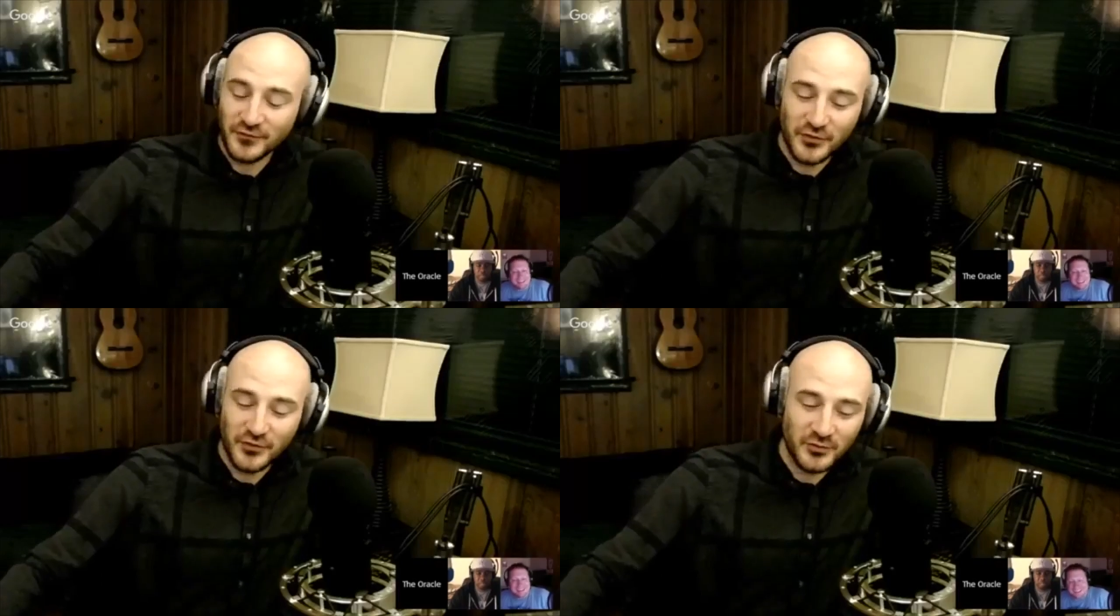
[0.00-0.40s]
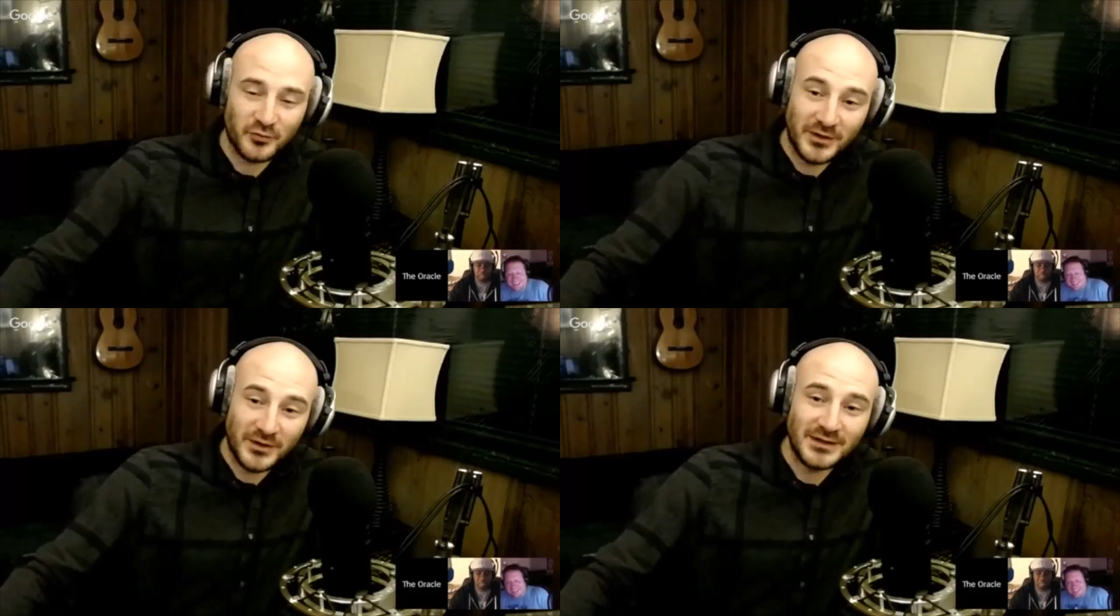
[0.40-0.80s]

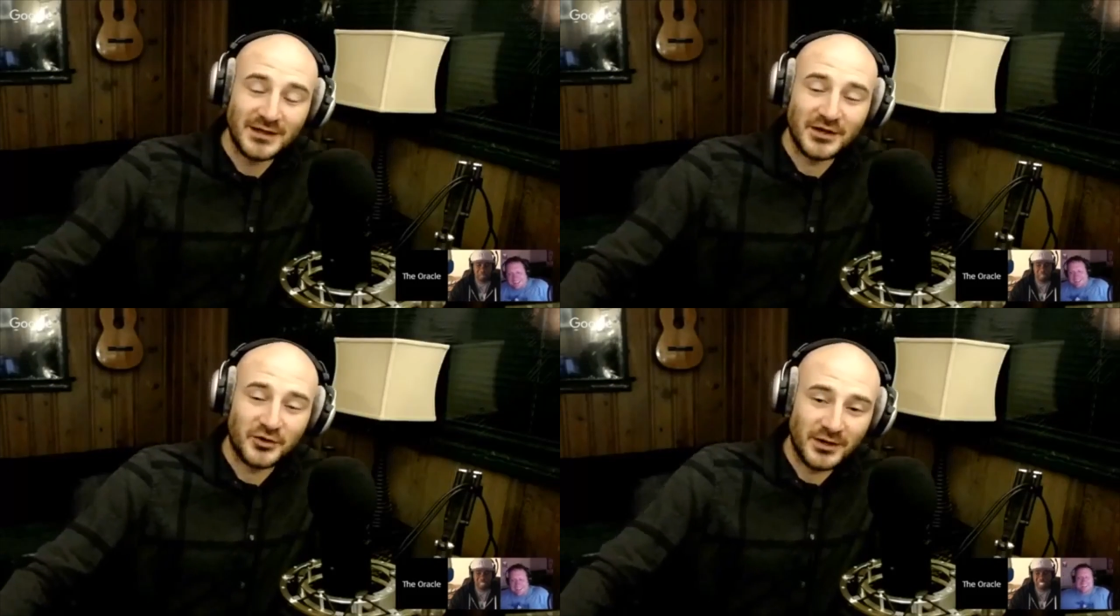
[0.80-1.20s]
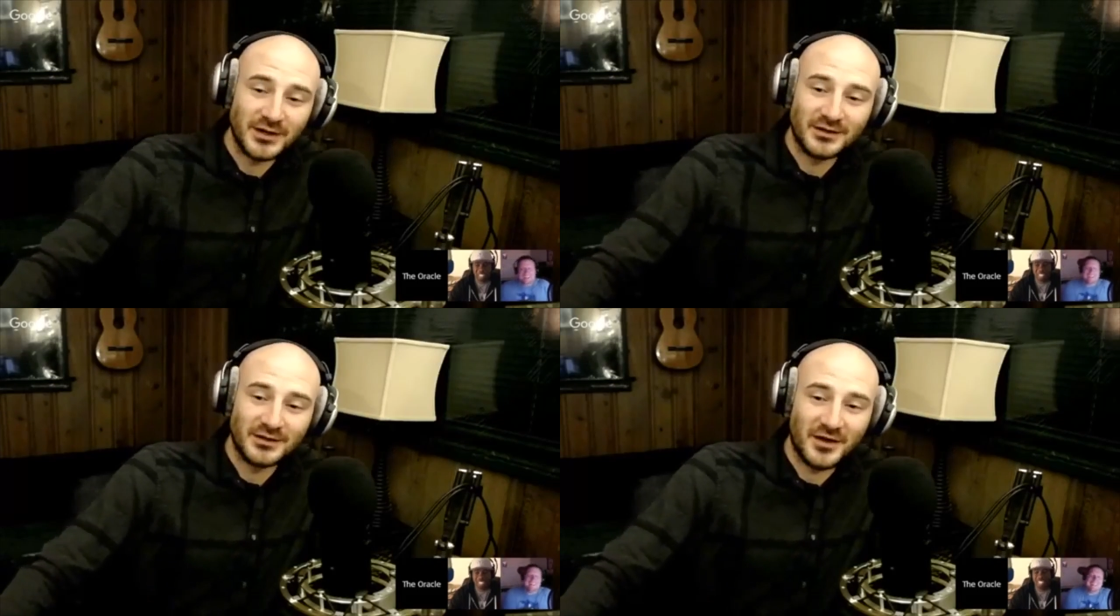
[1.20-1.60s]
read the
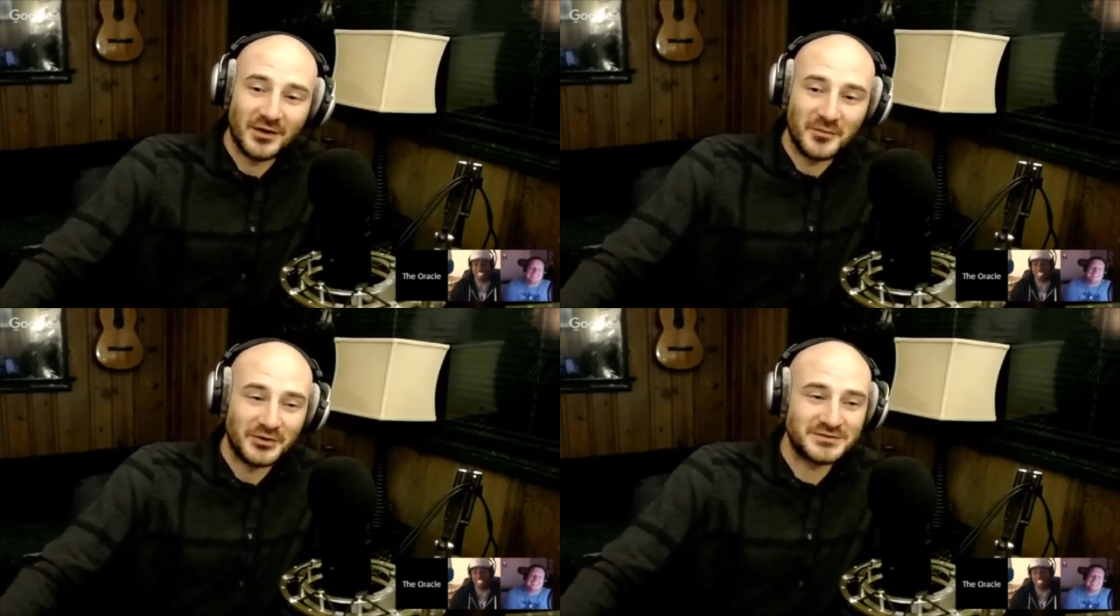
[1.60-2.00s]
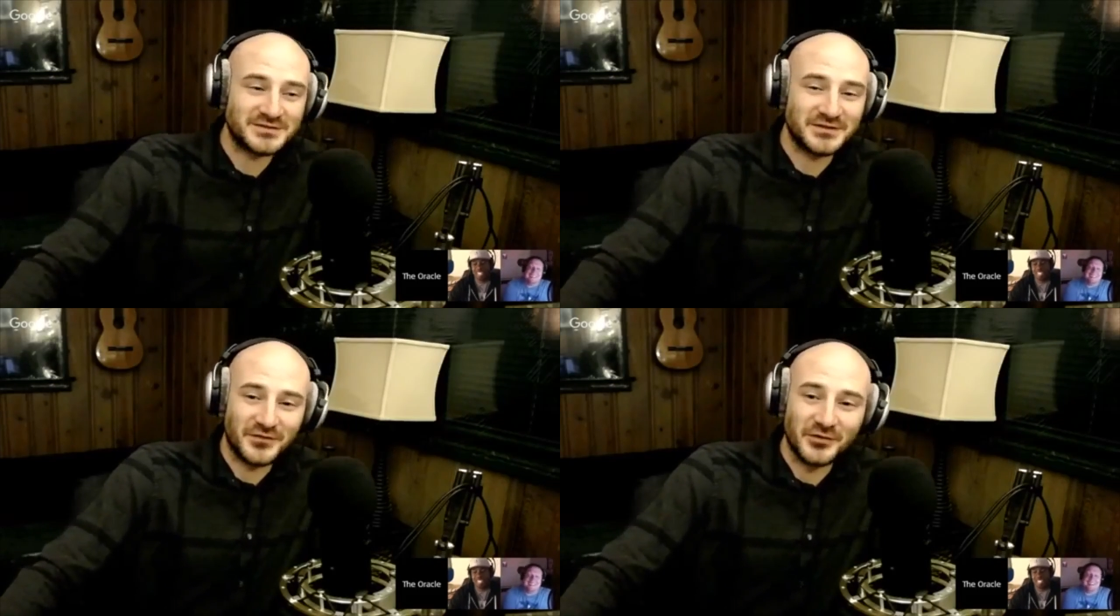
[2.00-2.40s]
ingredients on most
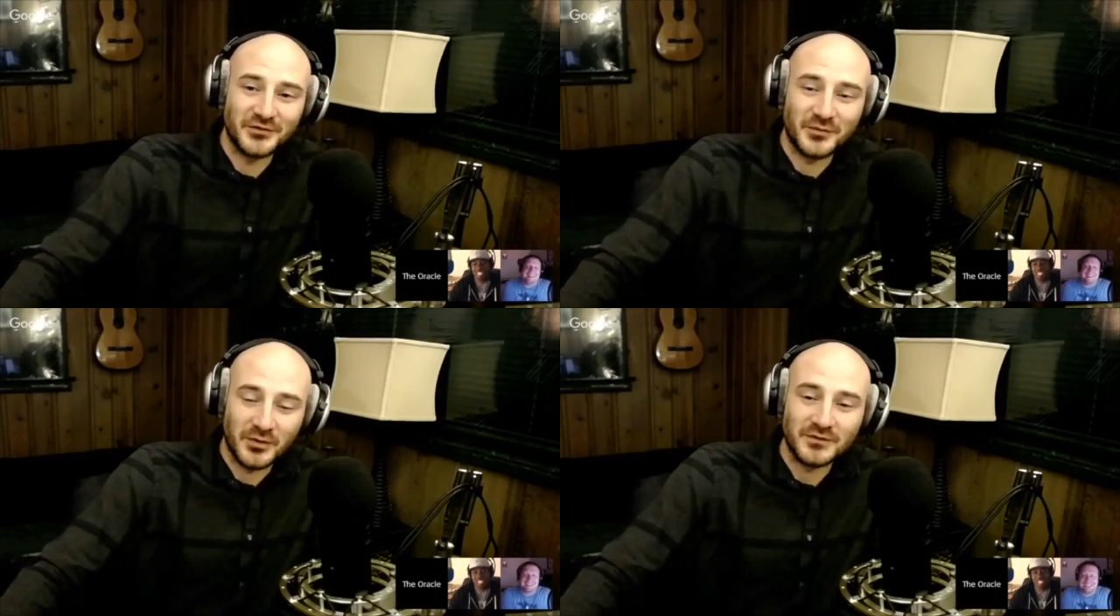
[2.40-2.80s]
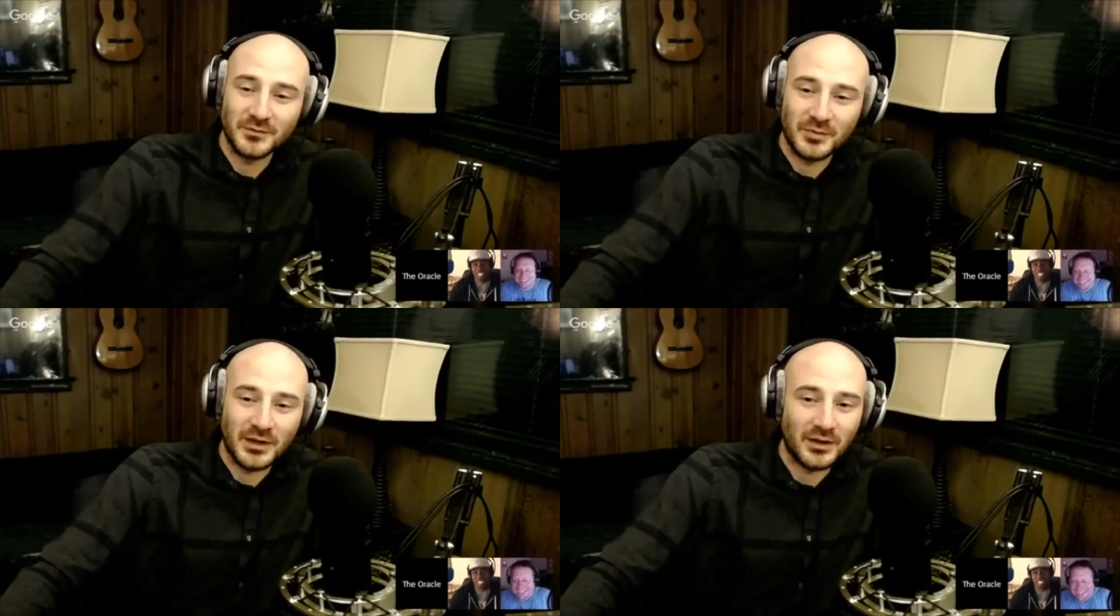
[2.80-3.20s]
of those protein
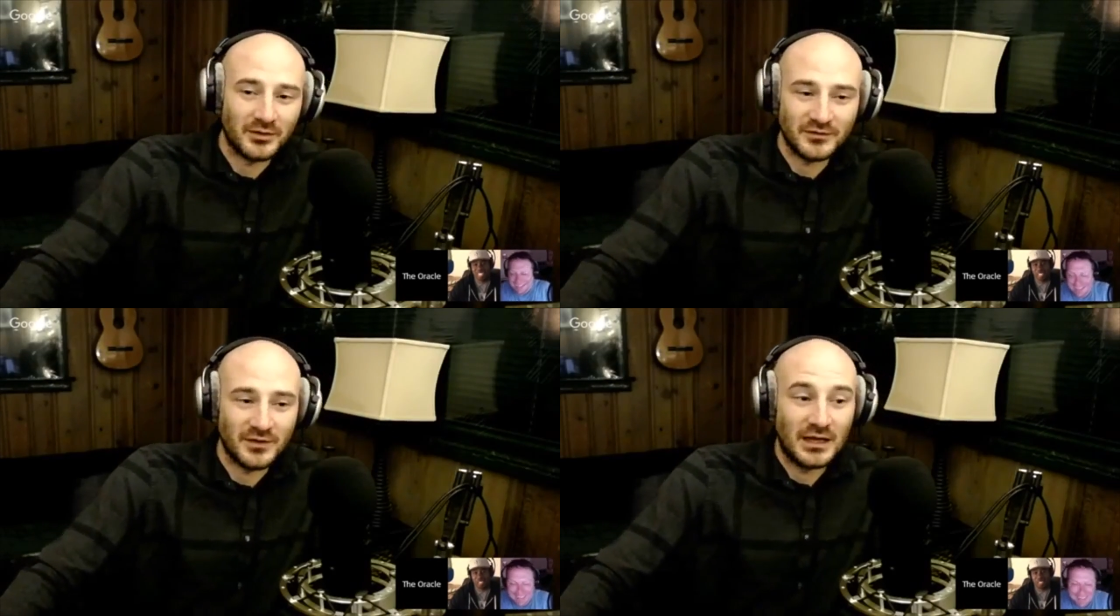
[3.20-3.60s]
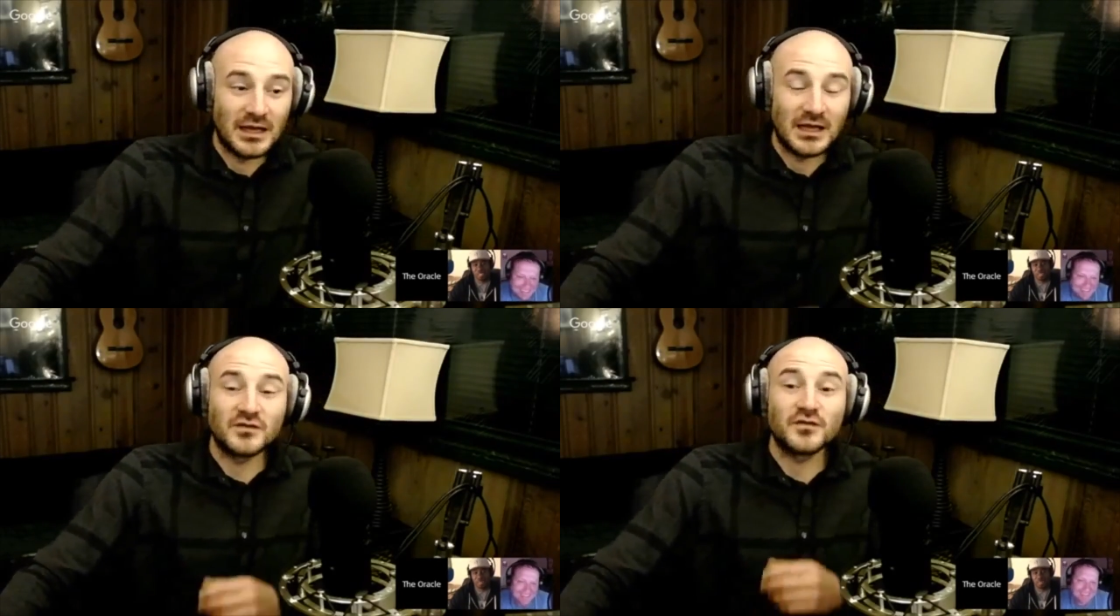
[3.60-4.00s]
powders,
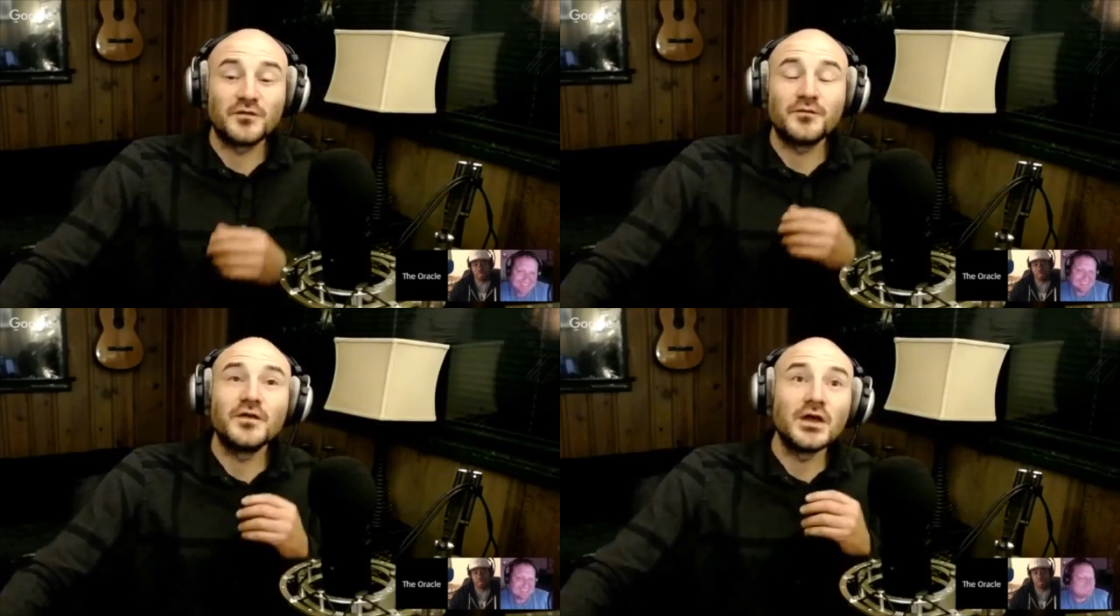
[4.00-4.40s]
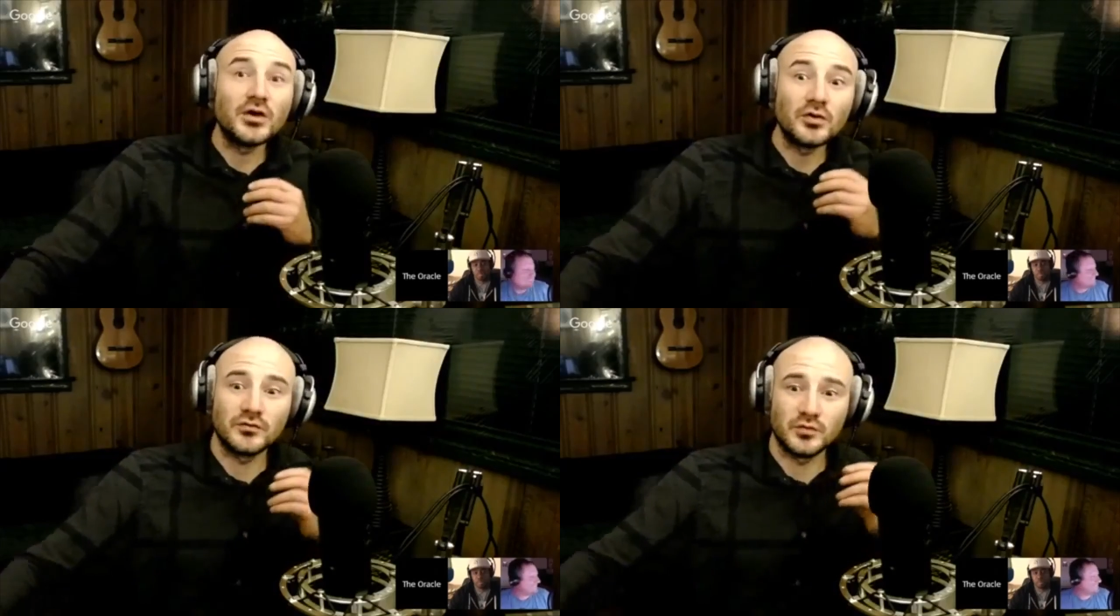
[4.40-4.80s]
it's
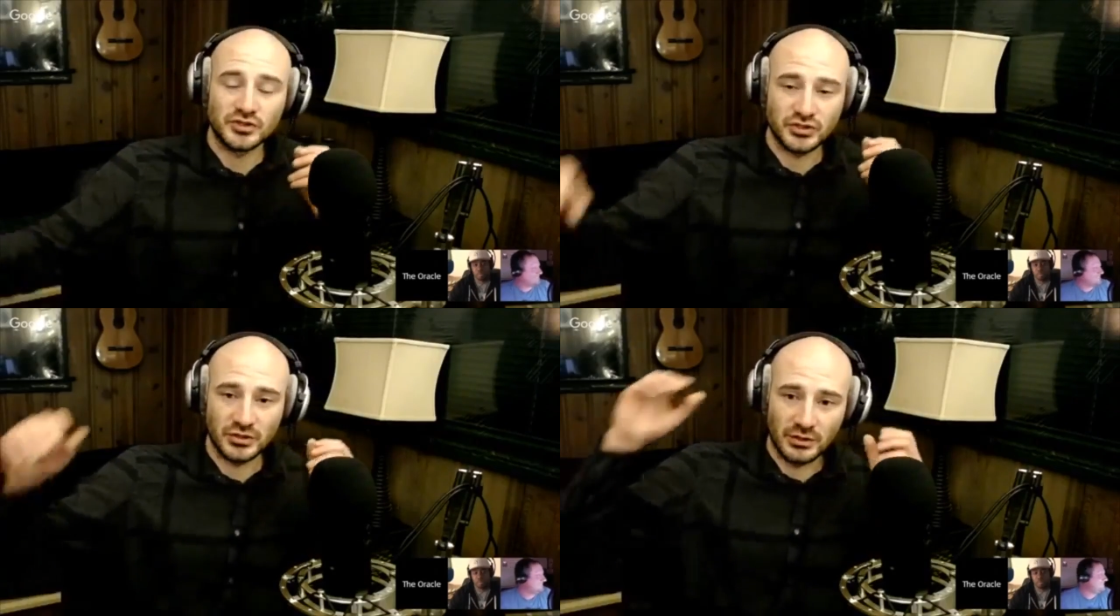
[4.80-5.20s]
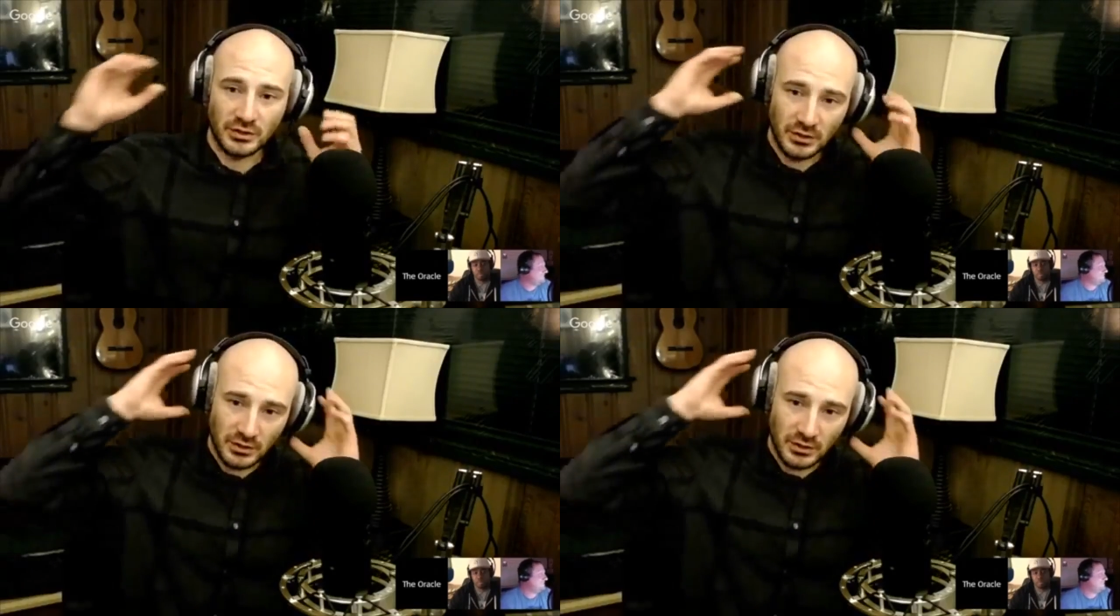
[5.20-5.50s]
filled with sugar,